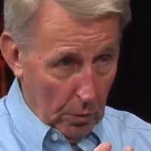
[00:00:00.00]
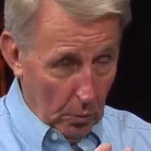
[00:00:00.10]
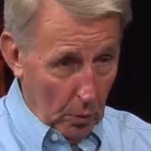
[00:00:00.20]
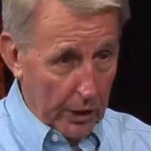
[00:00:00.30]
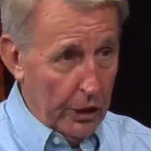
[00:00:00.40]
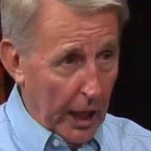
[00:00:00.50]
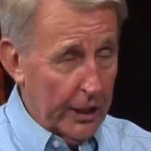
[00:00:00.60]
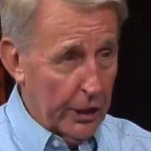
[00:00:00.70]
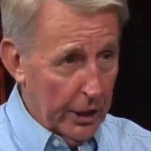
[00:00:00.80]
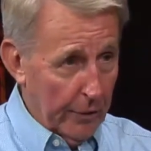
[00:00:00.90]

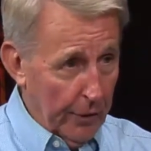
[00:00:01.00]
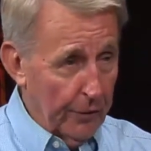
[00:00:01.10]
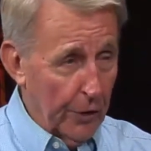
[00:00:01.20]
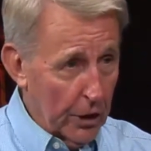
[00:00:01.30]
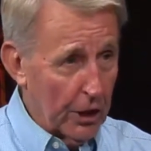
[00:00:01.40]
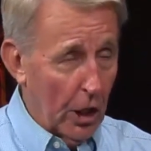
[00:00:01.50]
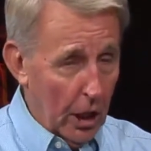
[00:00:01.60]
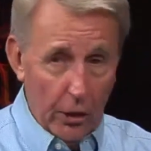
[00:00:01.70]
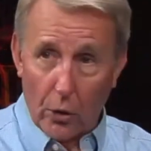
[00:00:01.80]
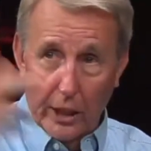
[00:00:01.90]
rejection of the first law,
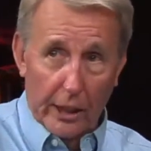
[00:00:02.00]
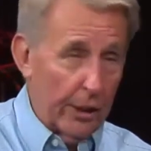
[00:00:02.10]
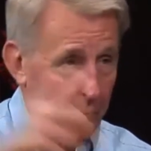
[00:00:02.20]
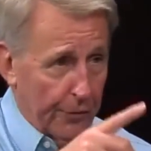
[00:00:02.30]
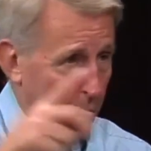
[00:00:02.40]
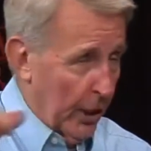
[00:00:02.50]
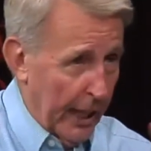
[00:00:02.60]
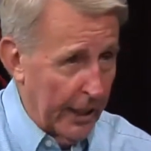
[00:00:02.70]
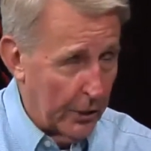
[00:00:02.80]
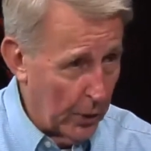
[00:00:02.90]
don't eat of the fruit of
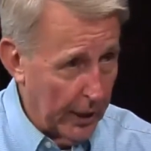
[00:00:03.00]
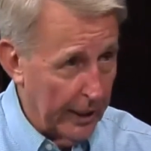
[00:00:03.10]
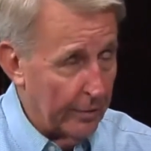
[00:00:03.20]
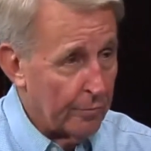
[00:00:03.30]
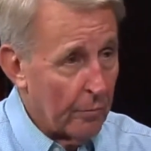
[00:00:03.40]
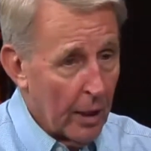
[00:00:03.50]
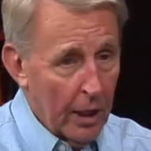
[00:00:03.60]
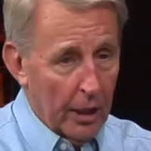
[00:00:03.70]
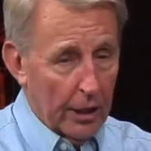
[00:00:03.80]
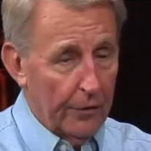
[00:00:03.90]
that tree,
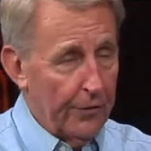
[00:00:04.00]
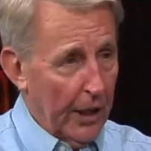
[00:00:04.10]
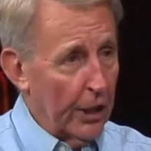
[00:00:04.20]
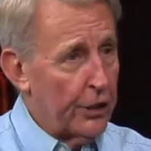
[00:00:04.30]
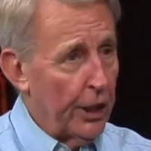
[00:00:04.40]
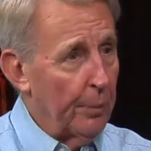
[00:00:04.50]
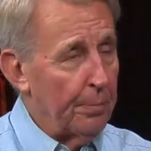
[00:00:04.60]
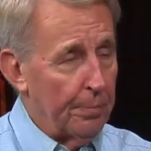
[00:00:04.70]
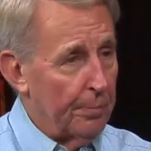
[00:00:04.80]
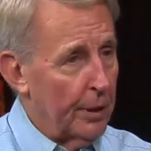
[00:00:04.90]
the fellowship
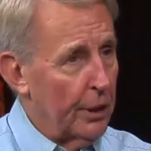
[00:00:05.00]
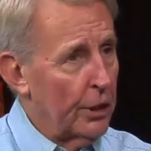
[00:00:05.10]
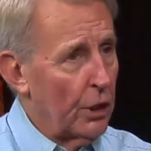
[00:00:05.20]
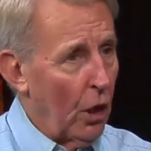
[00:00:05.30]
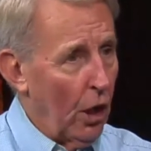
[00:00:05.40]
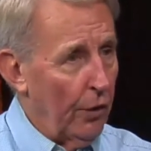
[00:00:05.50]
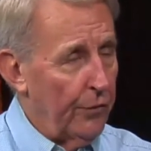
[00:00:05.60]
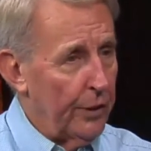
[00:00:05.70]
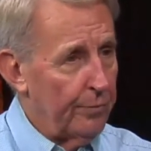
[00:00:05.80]
dissolved.